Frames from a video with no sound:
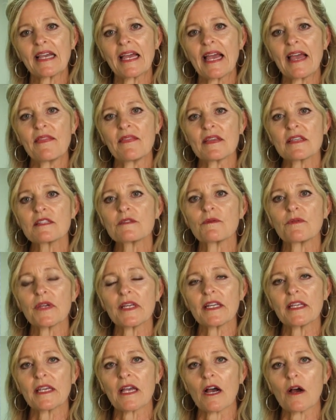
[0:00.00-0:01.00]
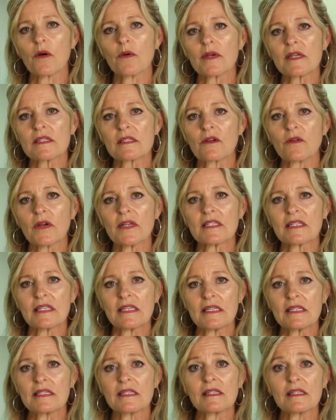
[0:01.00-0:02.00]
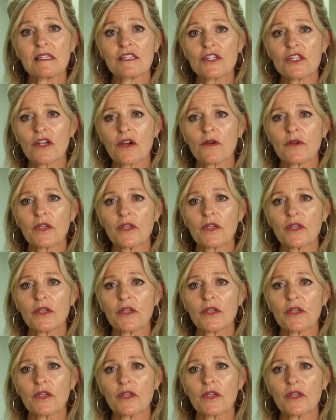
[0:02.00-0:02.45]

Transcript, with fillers: and this video is going to easily show